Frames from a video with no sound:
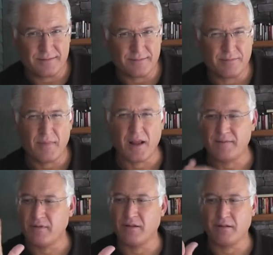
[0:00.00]
called From
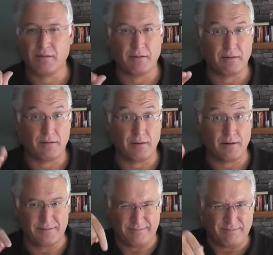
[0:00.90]
Curse to
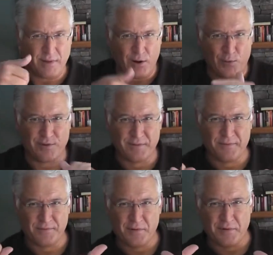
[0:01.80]
Bless. The
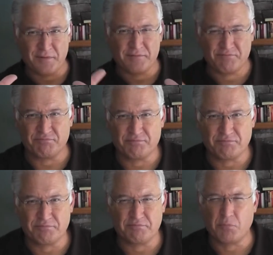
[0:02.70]
U R L is at
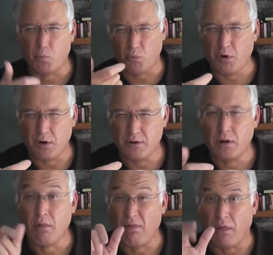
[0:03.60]
the end of this
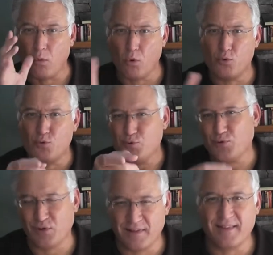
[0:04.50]
vlog, and I think it'll
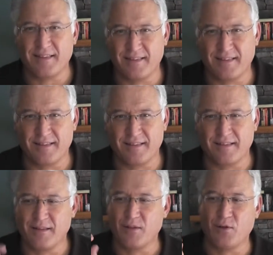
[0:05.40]
help you and encourage
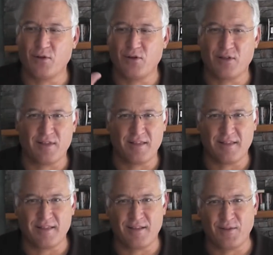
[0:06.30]
you.
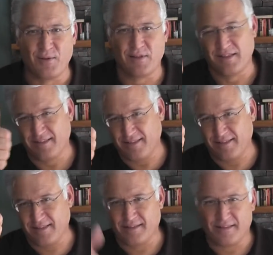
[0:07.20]
Coram Deo.